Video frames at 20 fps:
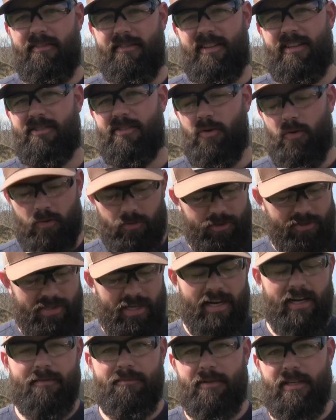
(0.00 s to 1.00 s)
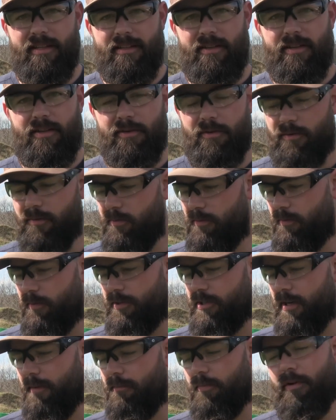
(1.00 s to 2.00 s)
this whole setup can do,
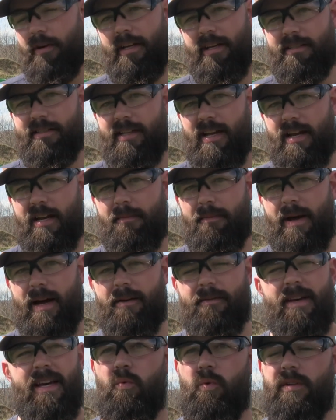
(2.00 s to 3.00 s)
which I'm pretty excited about.